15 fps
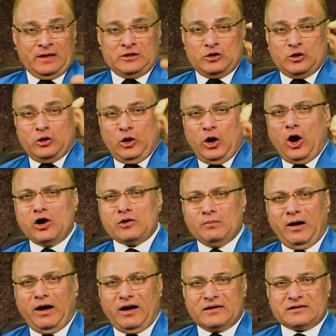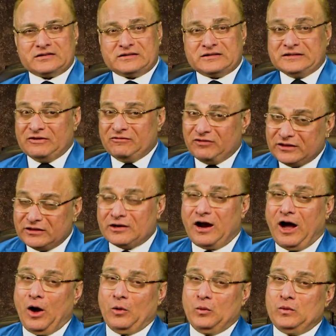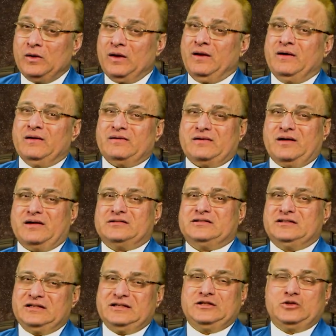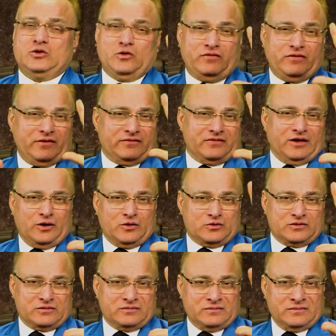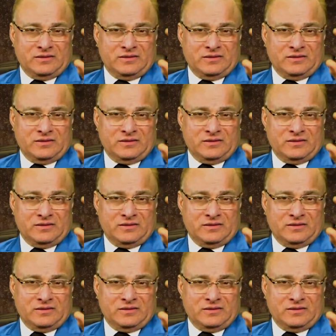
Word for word: Your Lord Mars with Rahu transiting your 5th house.